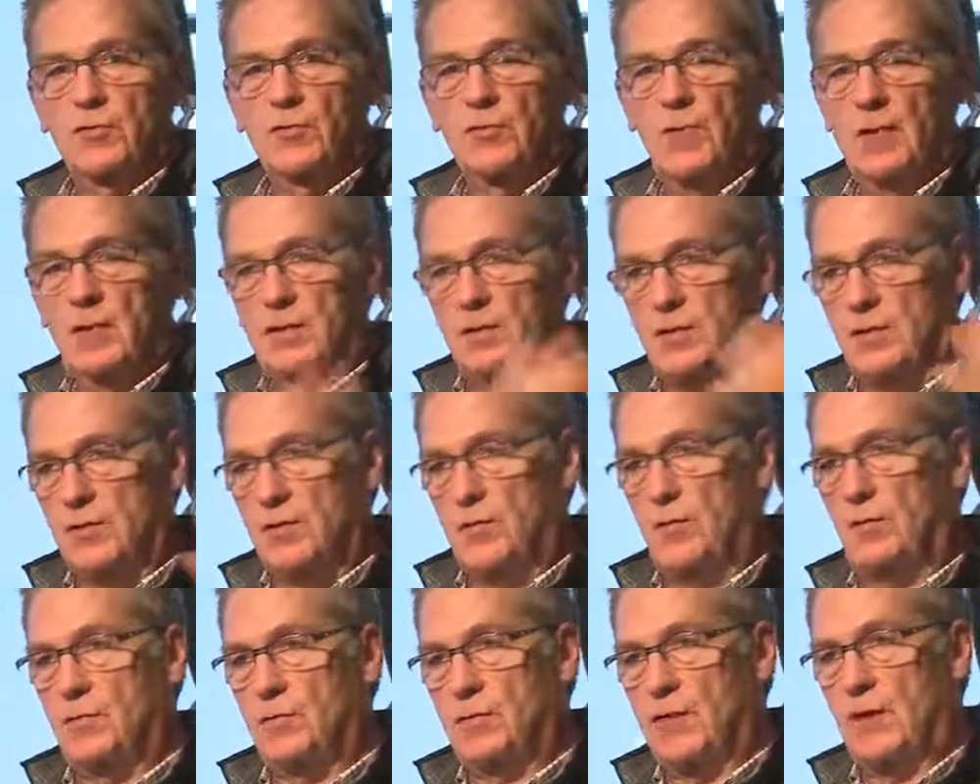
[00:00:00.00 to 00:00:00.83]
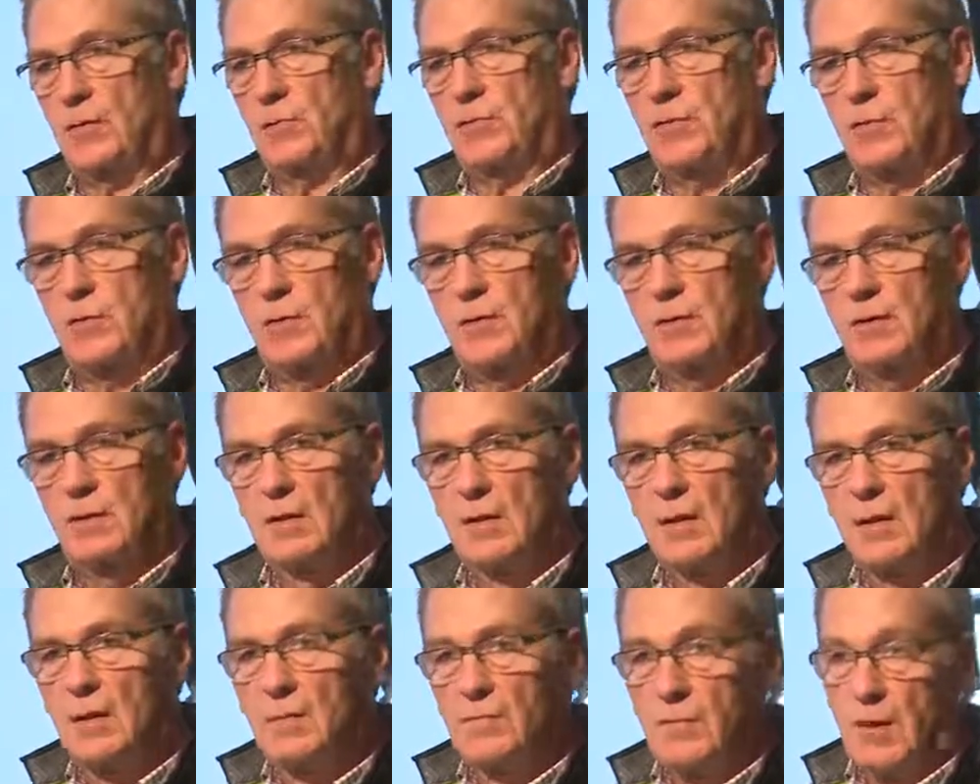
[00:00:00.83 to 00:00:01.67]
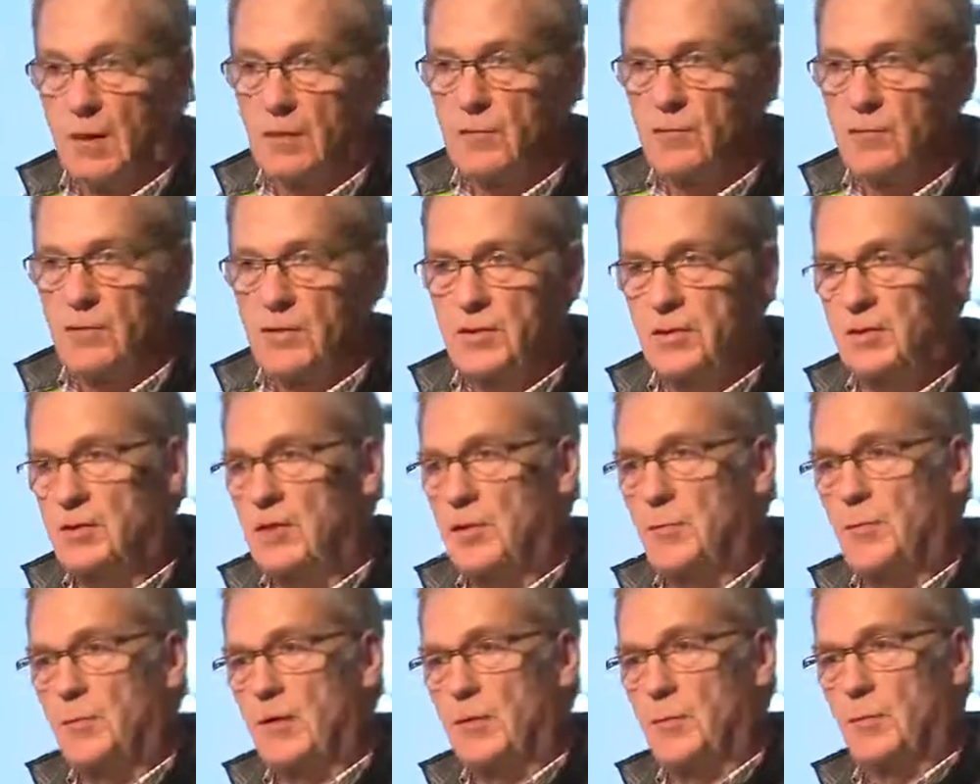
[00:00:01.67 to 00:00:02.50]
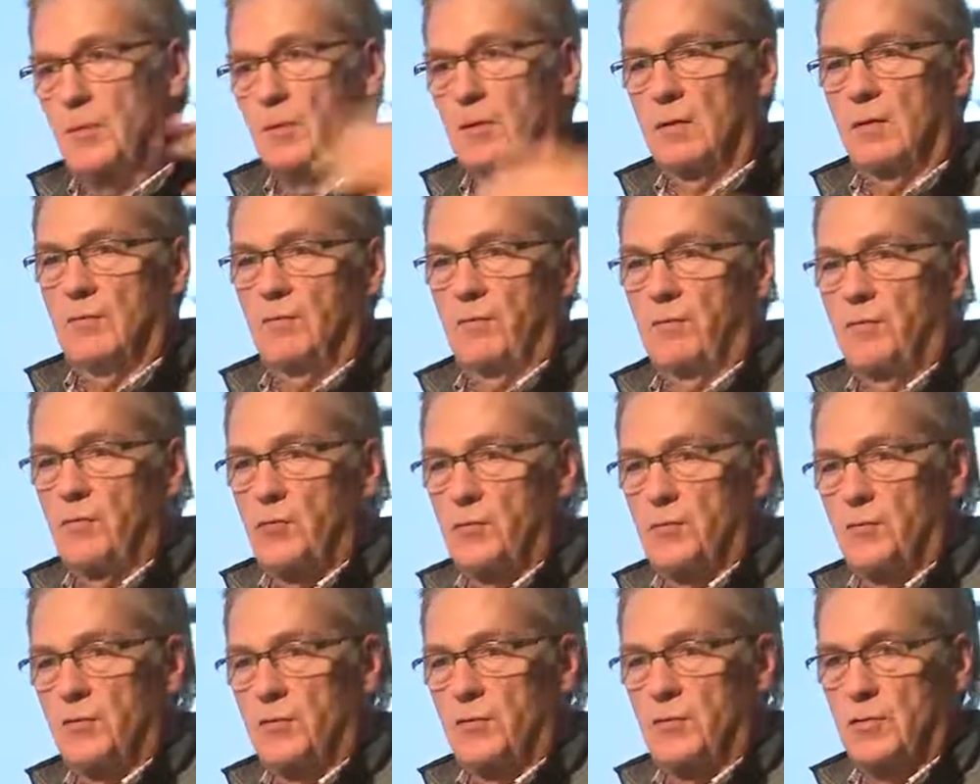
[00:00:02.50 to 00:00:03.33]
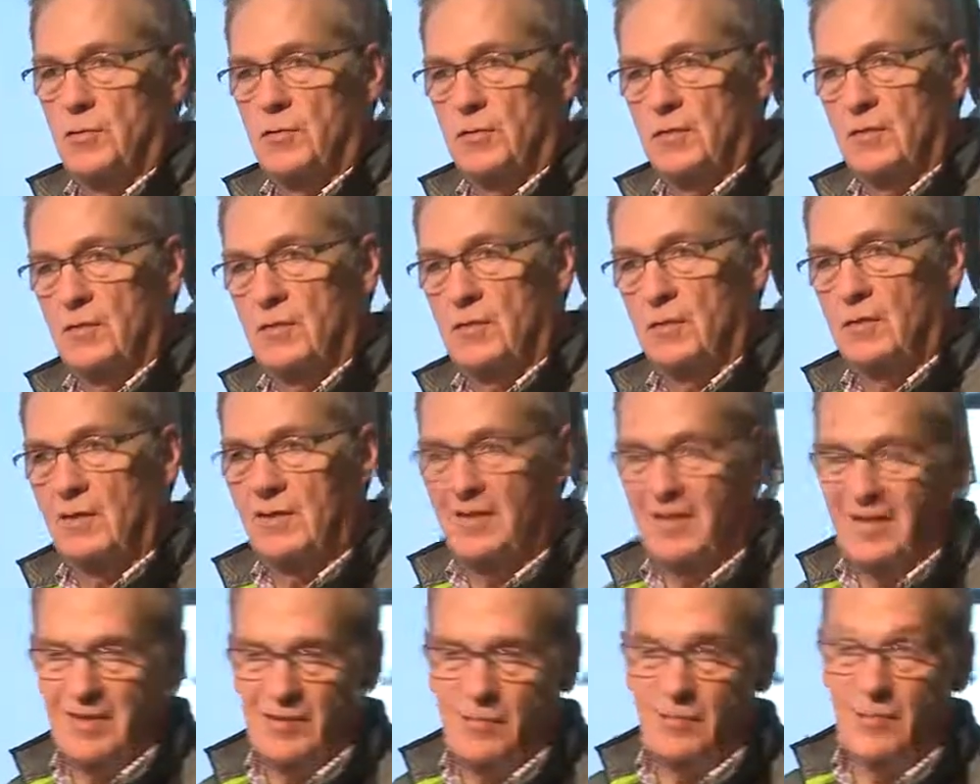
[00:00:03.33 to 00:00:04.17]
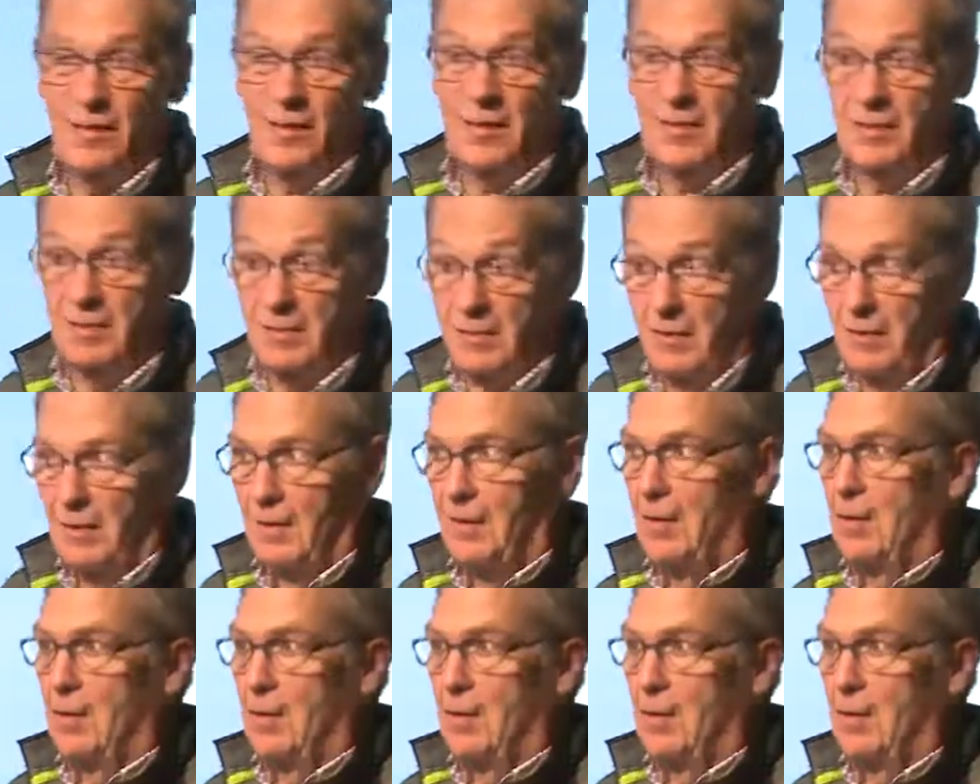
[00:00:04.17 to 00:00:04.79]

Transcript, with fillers: create this contact between hungry city people and food producers that is otherwise,